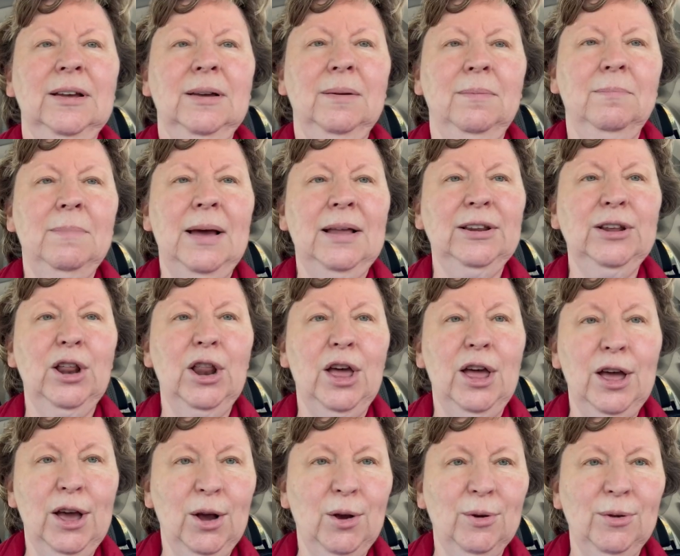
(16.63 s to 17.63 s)
little
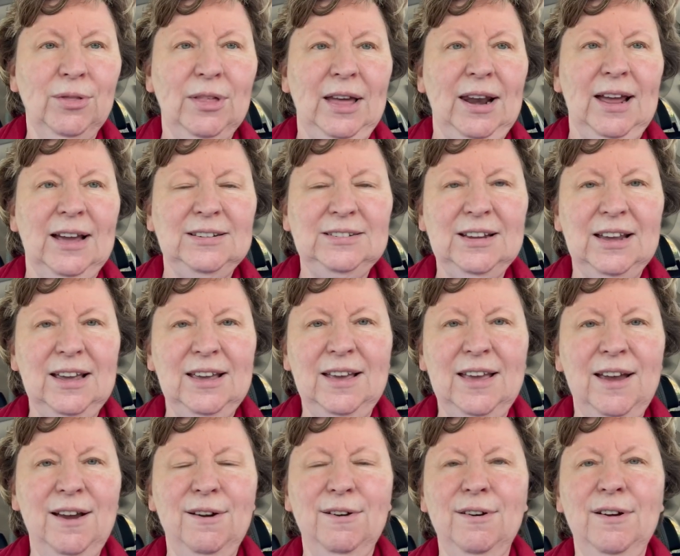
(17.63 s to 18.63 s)
uncle that I take
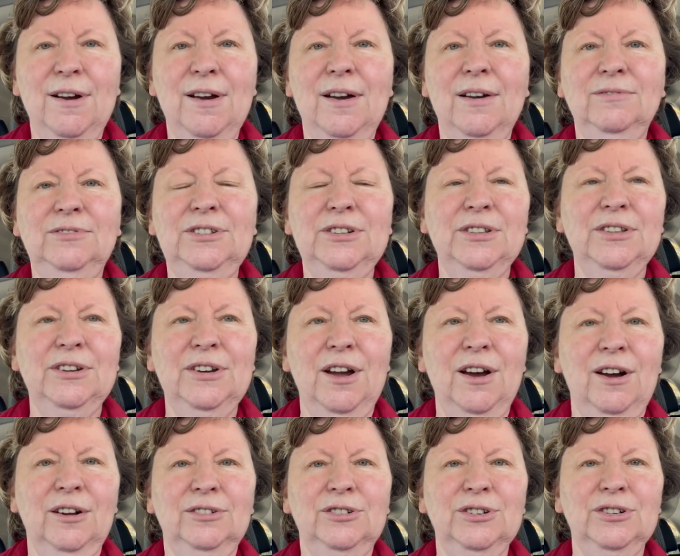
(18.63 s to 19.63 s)
care of to the
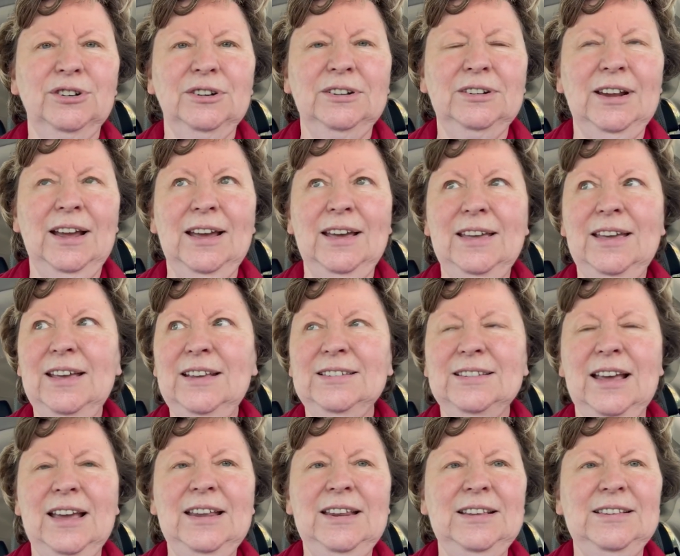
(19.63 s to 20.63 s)
doctor today. He's
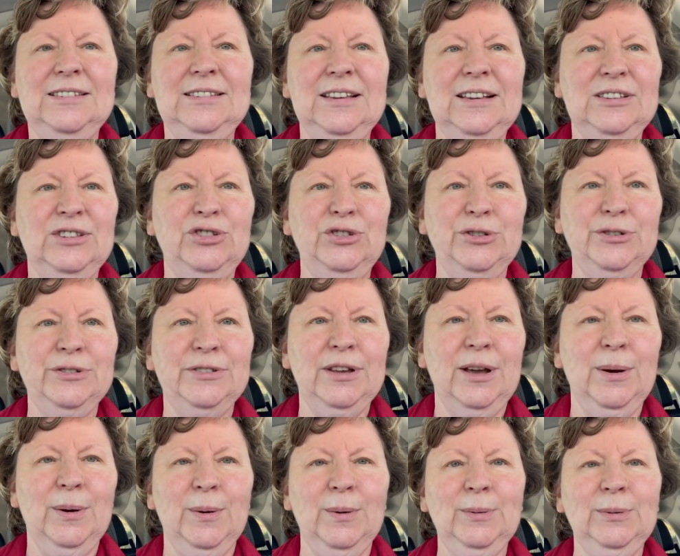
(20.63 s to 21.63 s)
86 years
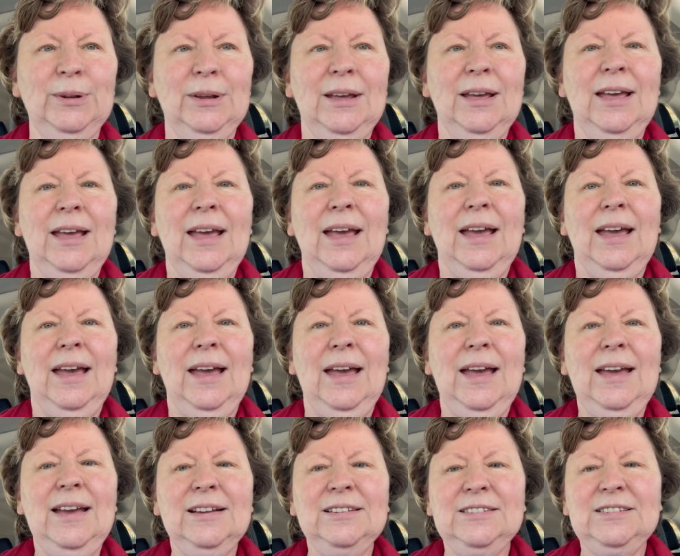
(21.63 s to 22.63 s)
old.
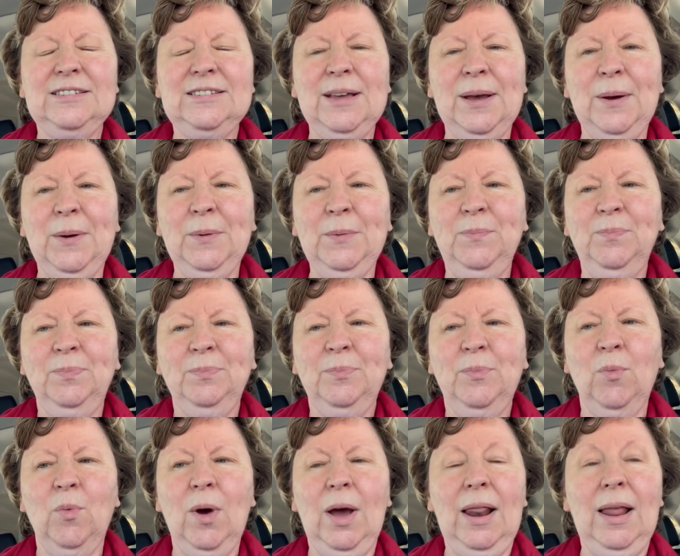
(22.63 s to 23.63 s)
And so
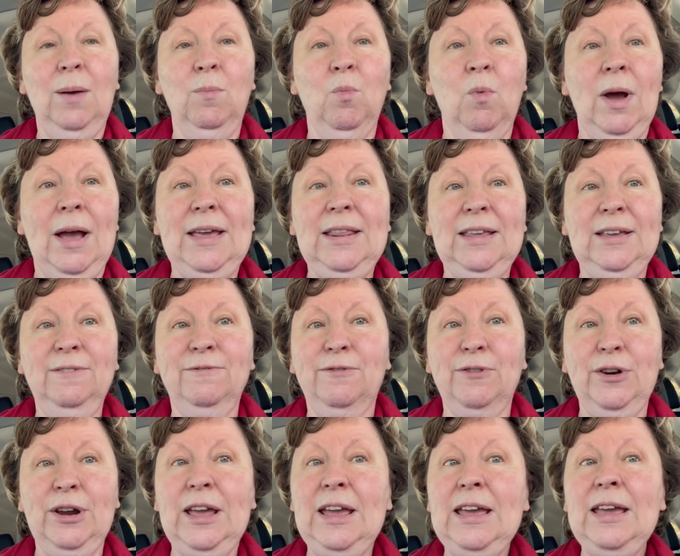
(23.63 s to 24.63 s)
while I'm waiting
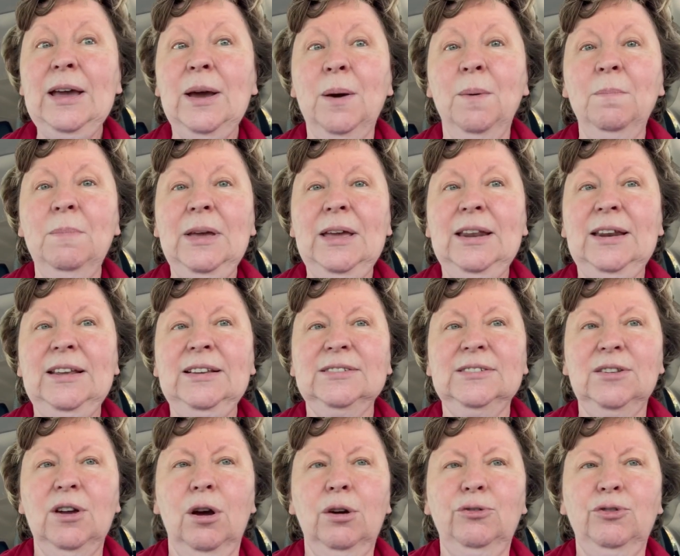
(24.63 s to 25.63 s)
for him in his
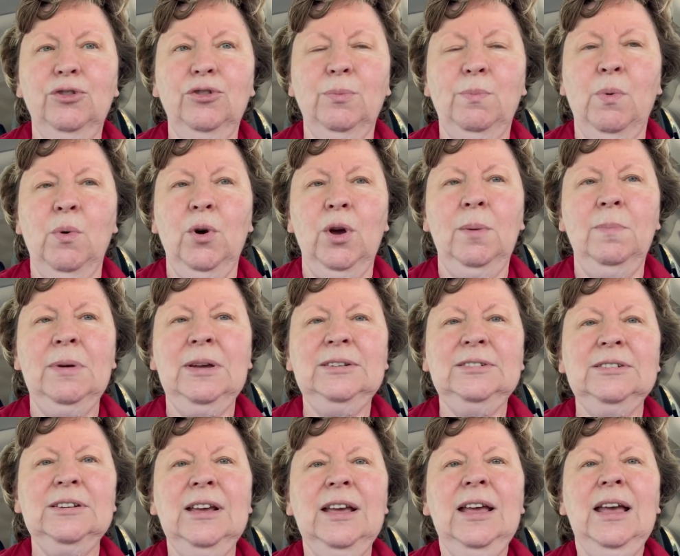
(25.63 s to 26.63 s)
doctor's
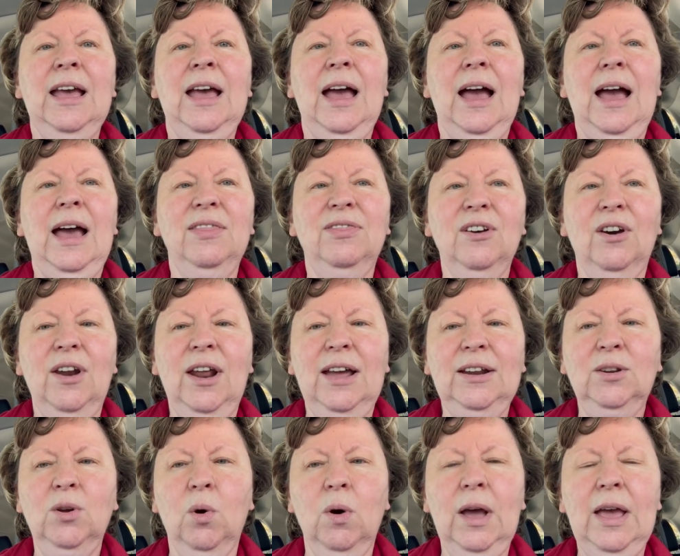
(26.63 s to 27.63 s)
appointment, I thought
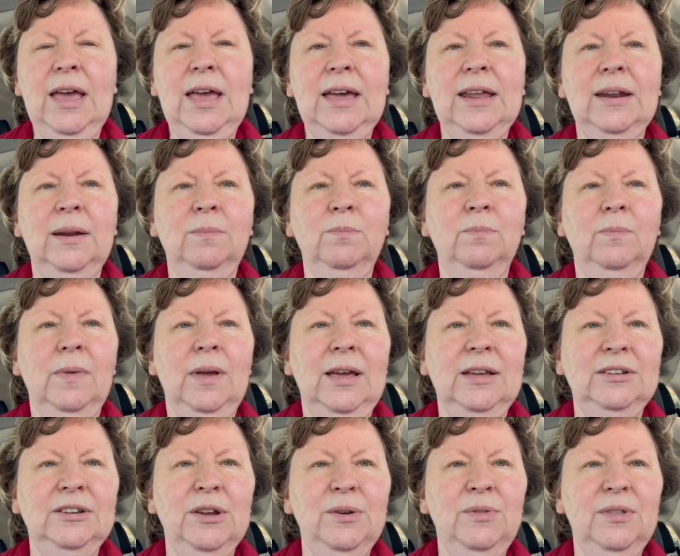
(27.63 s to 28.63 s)
I'd go ahead
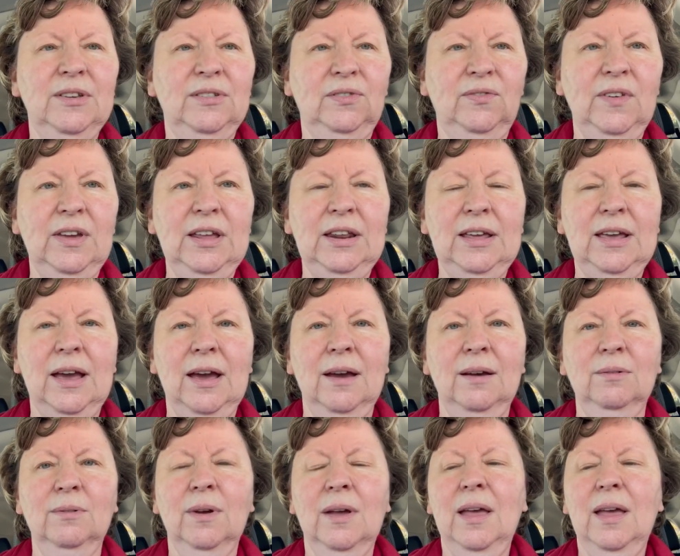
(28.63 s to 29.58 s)
and do this video.